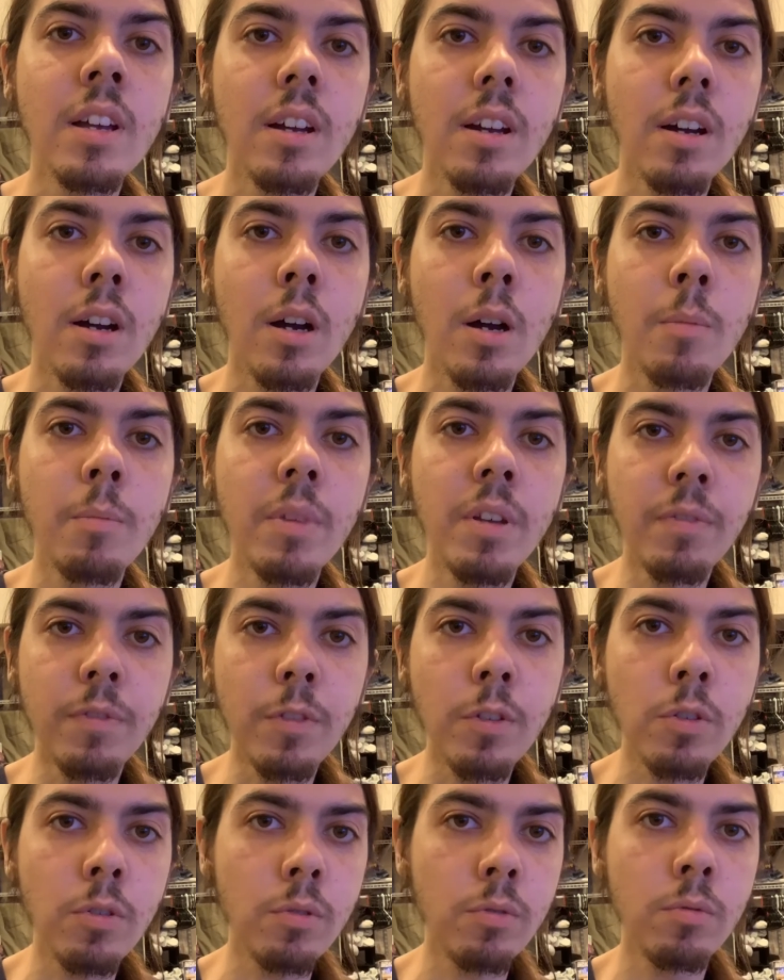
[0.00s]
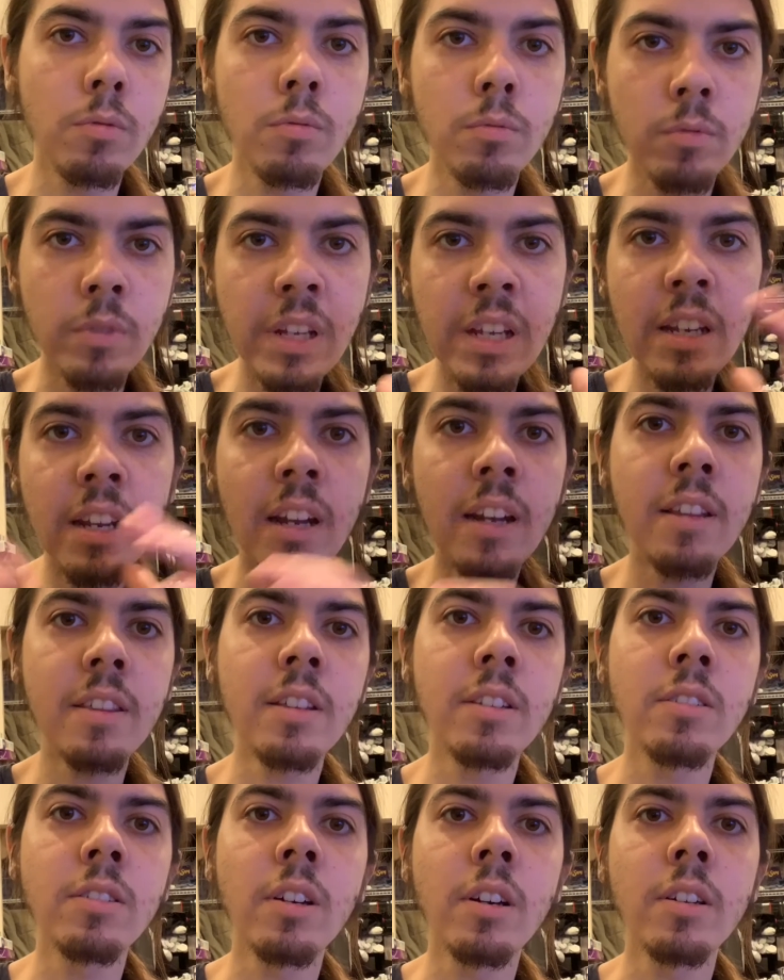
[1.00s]
if you need
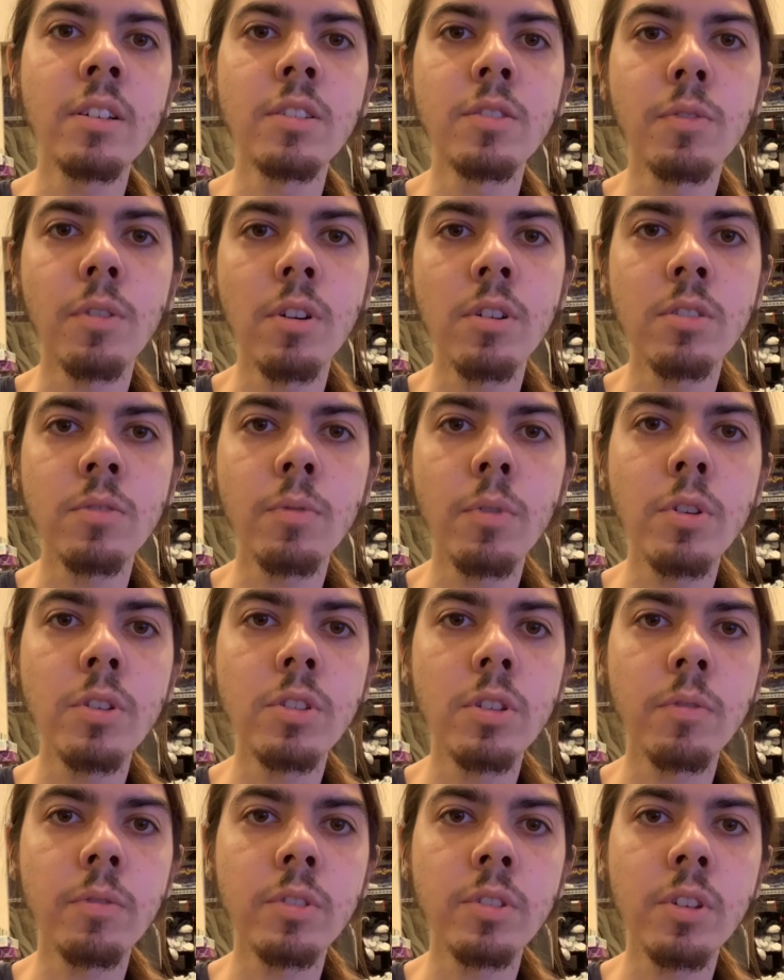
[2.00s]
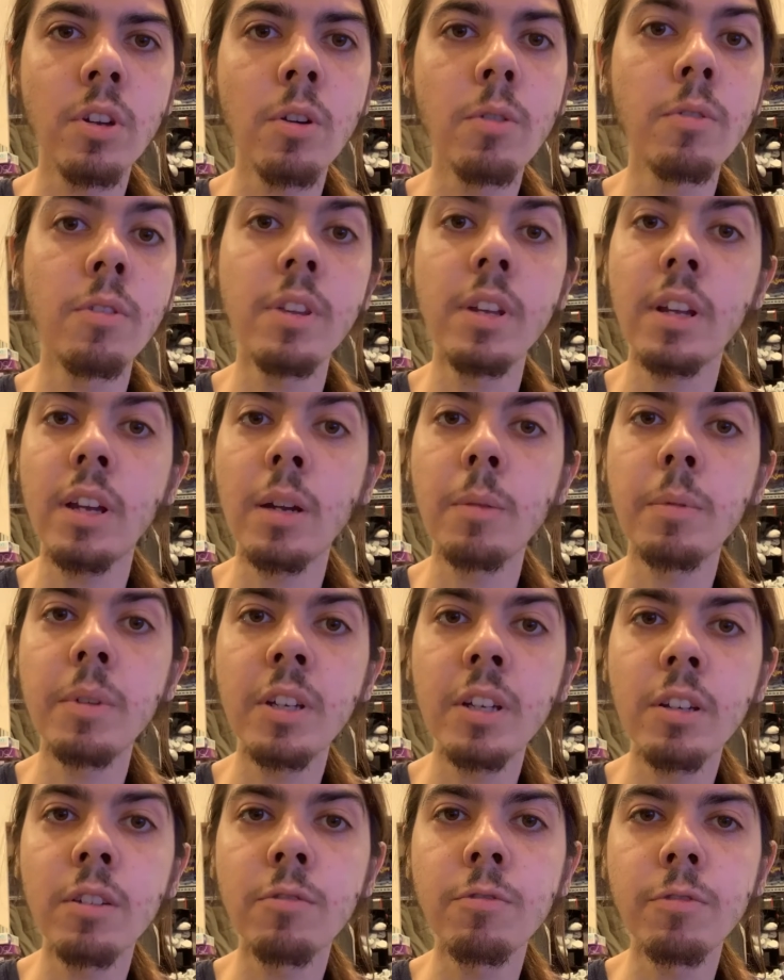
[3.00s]
anything done as far as voiceovers go and think I'd be
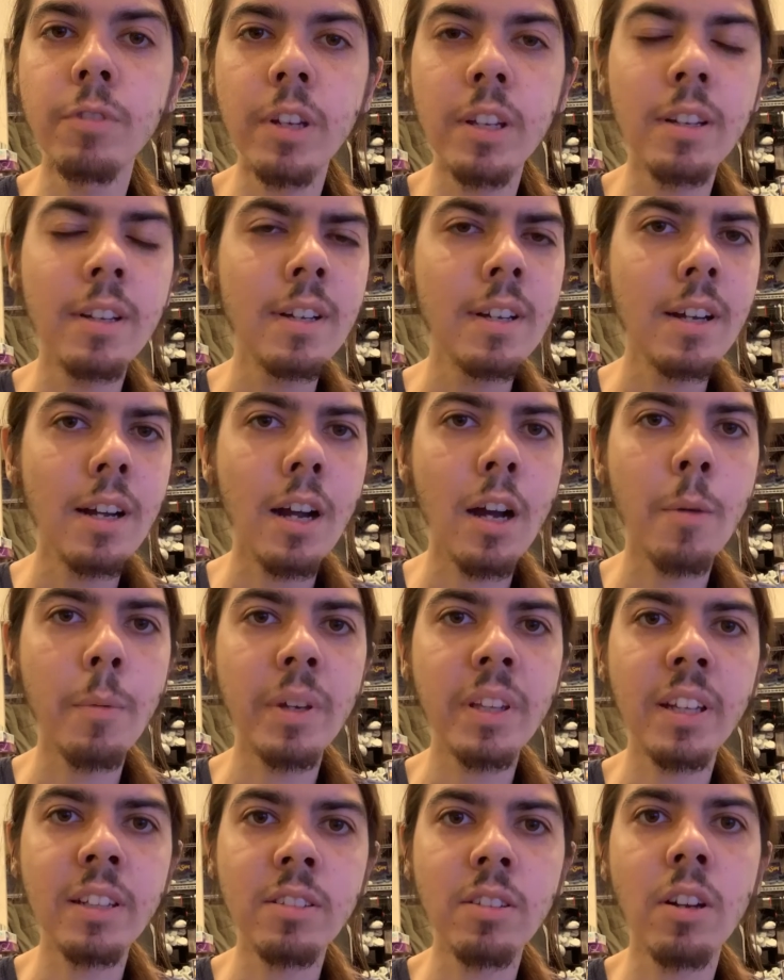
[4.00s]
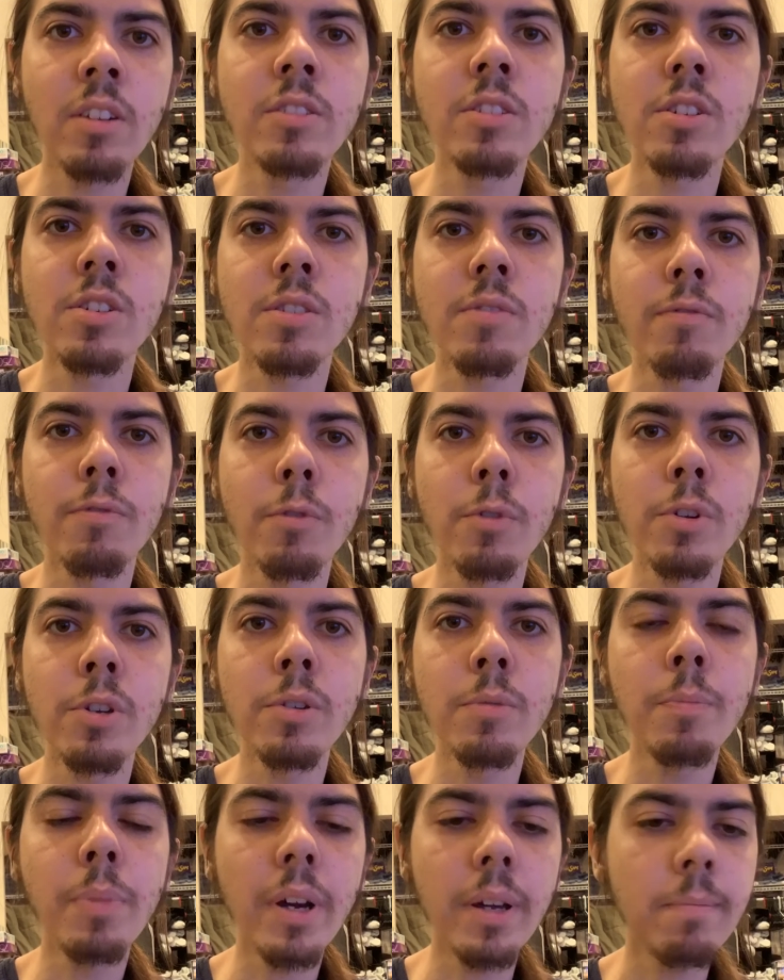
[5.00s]
a good fit. I'd like to audition for
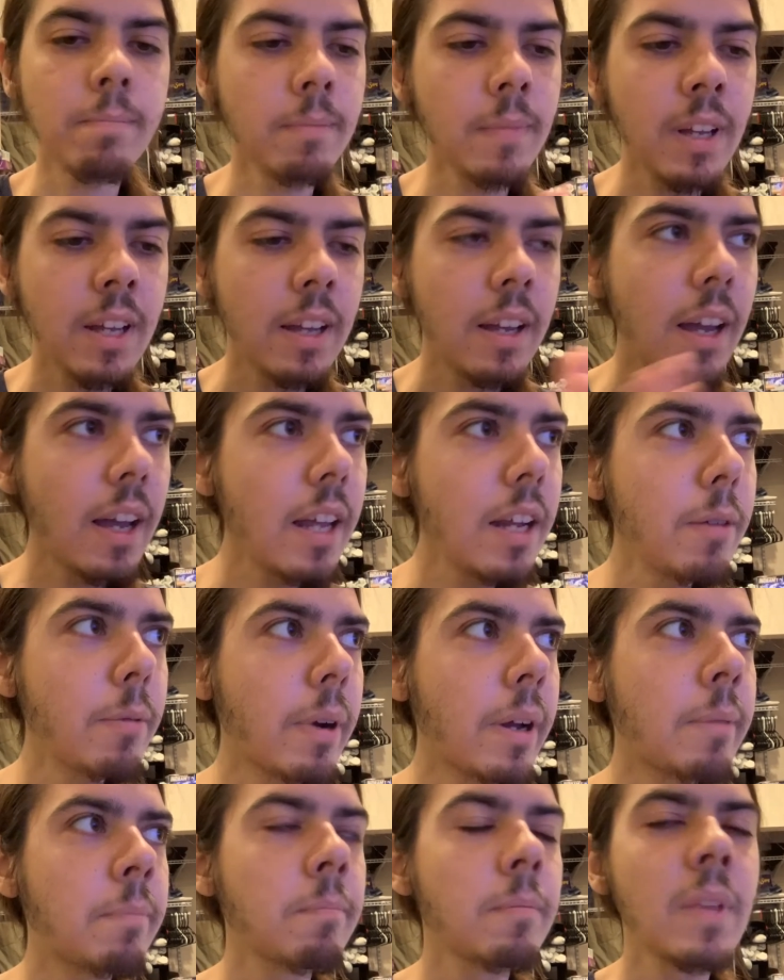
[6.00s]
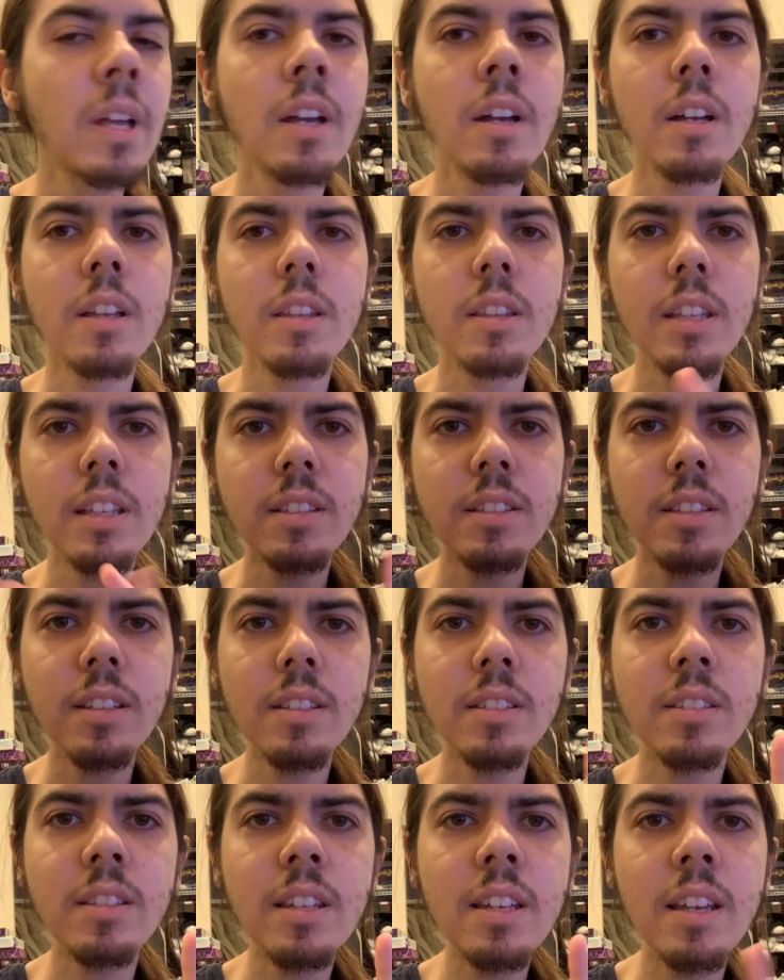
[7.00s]
you. But anyway, this
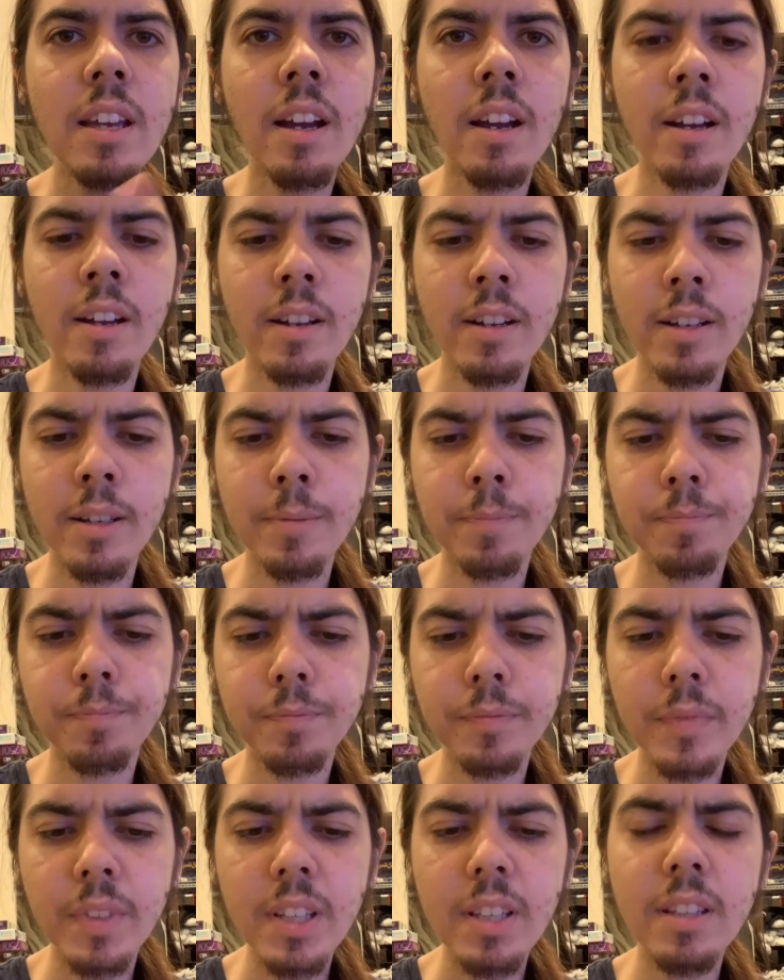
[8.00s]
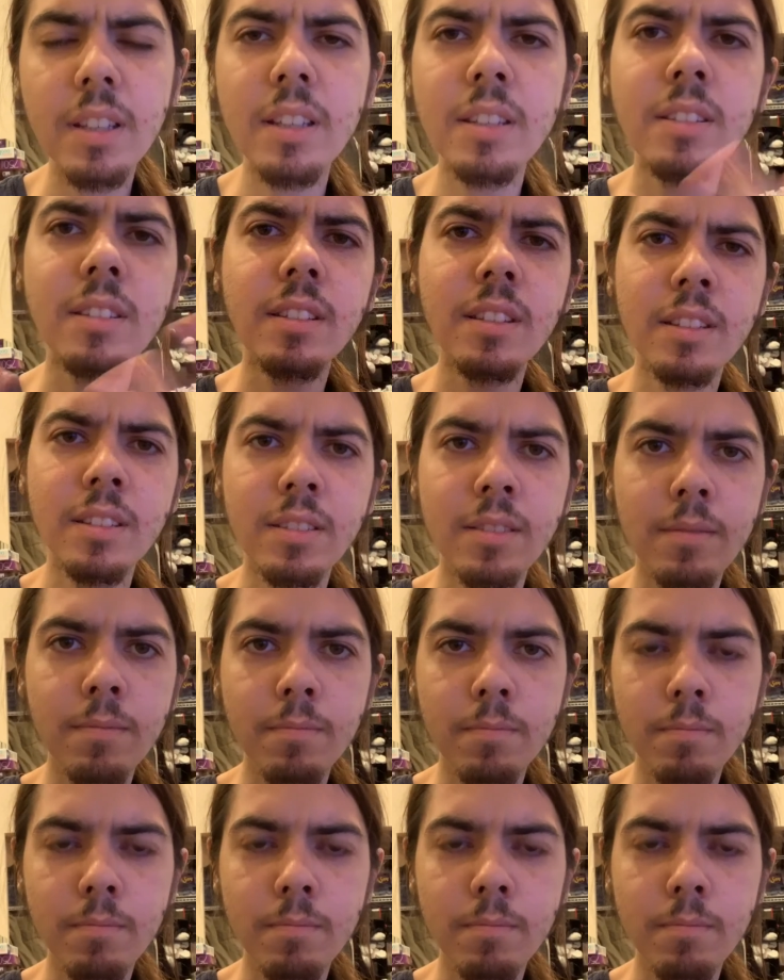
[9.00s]
is the, this